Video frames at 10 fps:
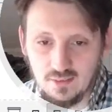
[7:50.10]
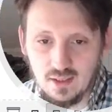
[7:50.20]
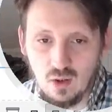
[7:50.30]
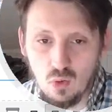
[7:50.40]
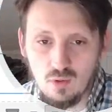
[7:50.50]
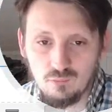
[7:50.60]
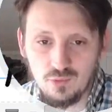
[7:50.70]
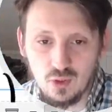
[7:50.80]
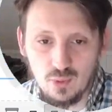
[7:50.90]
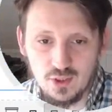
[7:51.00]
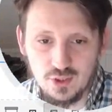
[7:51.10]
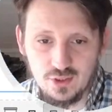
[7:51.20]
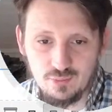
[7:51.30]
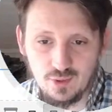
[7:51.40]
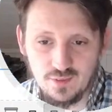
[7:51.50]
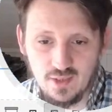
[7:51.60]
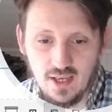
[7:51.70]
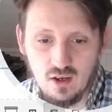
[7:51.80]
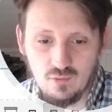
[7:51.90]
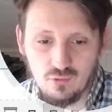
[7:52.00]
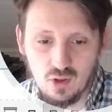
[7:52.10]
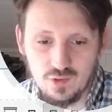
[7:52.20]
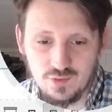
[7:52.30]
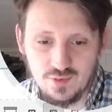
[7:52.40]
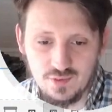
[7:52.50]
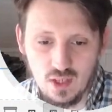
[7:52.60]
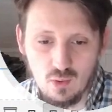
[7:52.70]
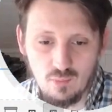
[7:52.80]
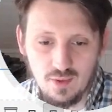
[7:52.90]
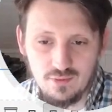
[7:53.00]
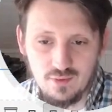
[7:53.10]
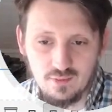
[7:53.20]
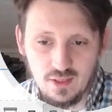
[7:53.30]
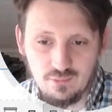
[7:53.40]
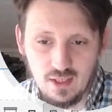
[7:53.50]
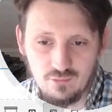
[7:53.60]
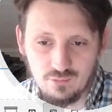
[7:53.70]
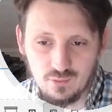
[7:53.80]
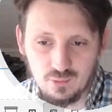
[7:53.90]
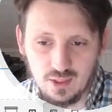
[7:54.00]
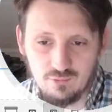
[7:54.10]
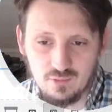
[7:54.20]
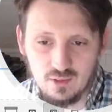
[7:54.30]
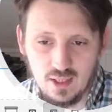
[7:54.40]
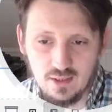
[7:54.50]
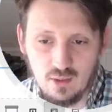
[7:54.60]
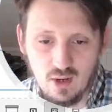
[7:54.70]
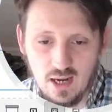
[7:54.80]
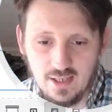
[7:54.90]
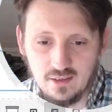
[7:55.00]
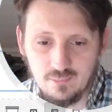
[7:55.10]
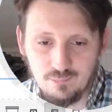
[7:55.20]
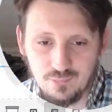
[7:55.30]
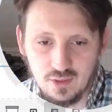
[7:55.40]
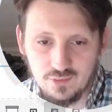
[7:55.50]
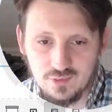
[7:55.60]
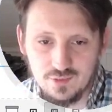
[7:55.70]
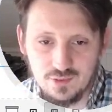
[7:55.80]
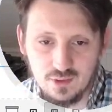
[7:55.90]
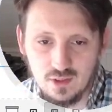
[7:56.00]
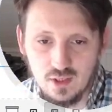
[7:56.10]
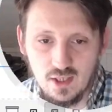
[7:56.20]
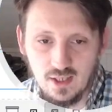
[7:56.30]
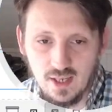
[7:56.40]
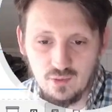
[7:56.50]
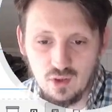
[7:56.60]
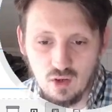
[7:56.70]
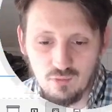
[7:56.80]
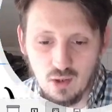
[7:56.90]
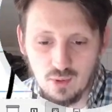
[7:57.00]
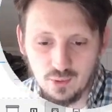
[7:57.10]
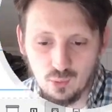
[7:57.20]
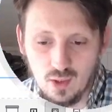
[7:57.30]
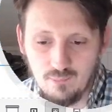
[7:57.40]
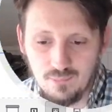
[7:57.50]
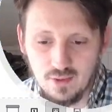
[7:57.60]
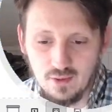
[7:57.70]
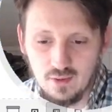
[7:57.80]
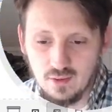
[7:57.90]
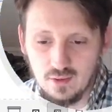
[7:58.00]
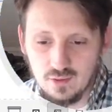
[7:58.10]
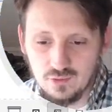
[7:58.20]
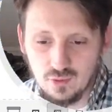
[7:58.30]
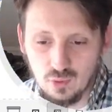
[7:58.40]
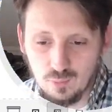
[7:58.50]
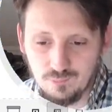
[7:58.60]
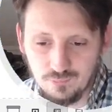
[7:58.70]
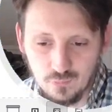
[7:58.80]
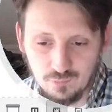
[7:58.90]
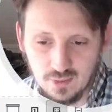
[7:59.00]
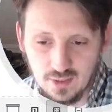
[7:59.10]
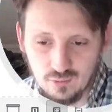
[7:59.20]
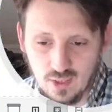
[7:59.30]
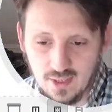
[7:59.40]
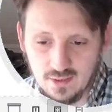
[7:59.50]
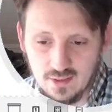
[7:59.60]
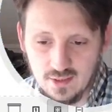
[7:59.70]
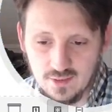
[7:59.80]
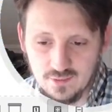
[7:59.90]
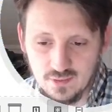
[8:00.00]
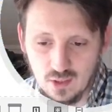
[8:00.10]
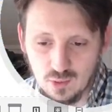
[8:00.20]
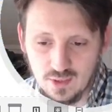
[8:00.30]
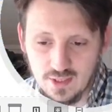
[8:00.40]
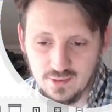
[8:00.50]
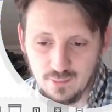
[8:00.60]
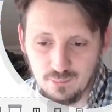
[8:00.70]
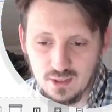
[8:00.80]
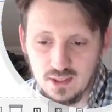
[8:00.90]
now the question is, what is A? Of course, this is our width that we have given and our height. This is the area of our door. So what we can write here is now delta P